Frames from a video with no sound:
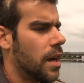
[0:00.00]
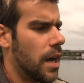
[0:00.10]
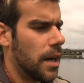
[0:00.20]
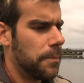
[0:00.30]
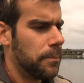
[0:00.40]

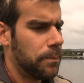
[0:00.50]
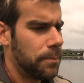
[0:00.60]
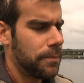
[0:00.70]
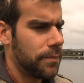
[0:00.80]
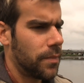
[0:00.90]

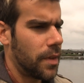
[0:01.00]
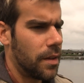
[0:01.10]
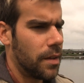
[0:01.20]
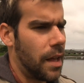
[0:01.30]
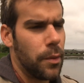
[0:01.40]

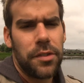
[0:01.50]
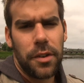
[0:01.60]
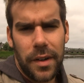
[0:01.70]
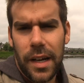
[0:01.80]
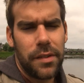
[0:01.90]
that will
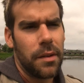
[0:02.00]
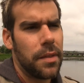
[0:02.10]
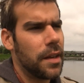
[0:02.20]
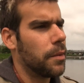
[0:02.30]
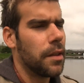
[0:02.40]
survive
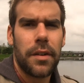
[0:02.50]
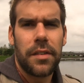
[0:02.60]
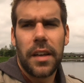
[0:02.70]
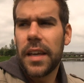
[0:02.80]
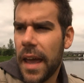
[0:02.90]
something, whether it's
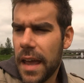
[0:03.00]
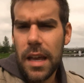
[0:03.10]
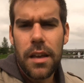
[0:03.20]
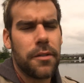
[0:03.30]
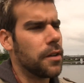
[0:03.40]
in a
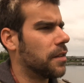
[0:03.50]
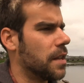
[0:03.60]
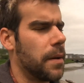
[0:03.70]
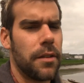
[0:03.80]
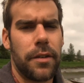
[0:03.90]
cave or a
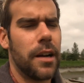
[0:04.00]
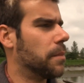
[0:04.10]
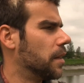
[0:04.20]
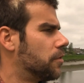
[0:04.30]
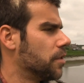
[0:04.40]
deep
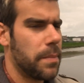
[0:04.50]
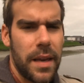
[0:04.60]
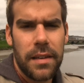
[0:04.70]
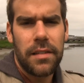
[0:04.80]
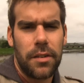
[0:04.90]
underground military
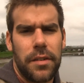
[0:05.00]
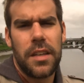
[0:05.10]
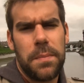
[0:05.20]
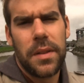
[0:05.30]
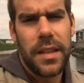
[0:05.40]
base or
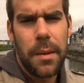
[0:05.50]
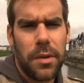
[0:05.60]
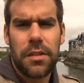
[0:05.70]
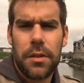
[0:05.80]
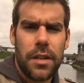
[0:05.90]
deep in the
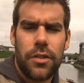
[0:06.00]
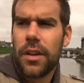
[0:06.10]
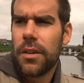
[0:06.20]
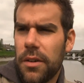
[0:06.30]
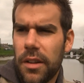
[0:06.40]
Amazonian
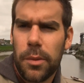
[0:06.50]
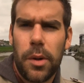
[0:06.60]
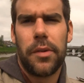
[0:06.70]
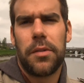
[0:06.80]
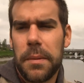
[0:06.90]
jungle. There will
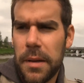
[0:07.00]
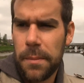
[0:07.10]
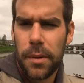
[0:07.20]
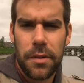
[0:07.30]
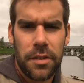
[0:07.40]
always be
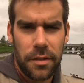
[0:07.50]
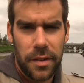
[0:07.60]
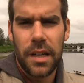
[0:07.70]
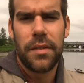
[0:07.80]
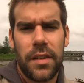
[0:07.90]
people who
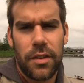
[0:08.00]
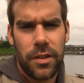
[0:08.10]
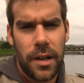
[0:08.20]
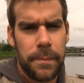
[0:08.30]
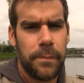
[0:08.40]
survive
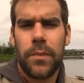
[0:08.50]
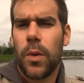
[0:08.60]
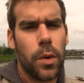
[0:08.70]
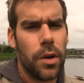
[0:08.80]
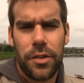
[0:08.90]
such
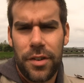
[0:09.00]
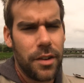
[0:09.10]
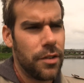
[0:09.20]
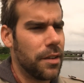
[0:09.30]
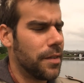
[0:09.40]

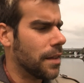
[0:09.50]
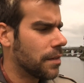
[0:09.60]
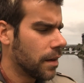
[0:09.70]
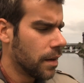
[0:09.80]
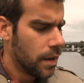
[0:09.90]
world-changing events.